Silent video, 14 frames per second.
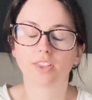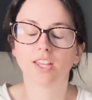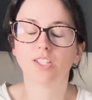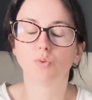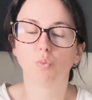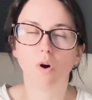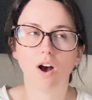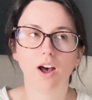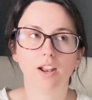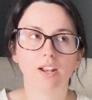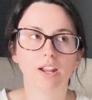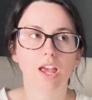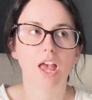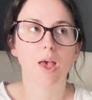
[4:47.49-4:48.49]
There's
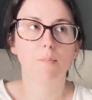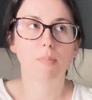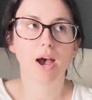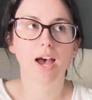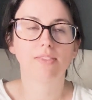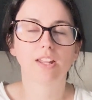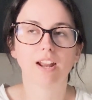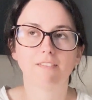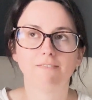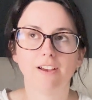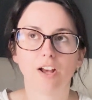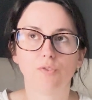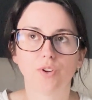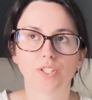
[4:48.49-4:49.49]
one pattern that I
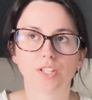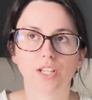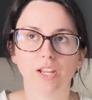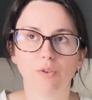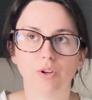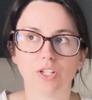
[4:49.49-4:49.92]
found recently on